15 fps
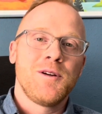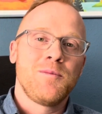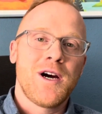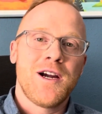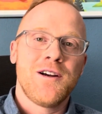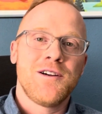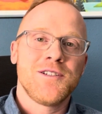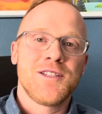
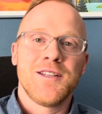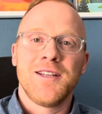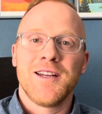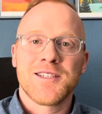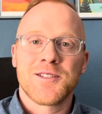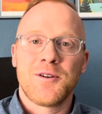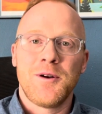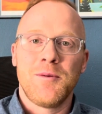buyers in the
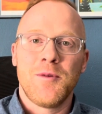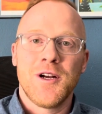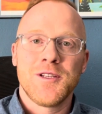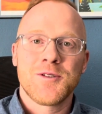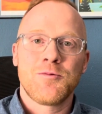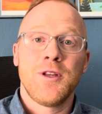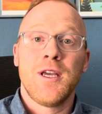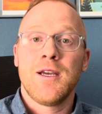next 3 months
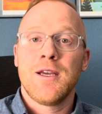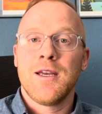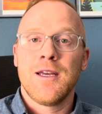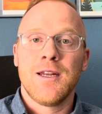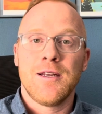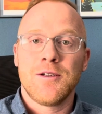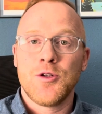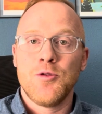when they can get
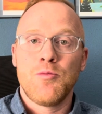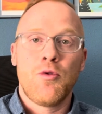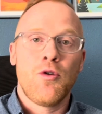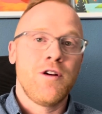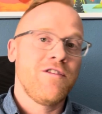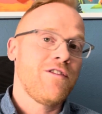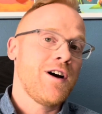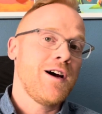a
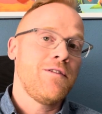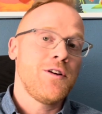2.5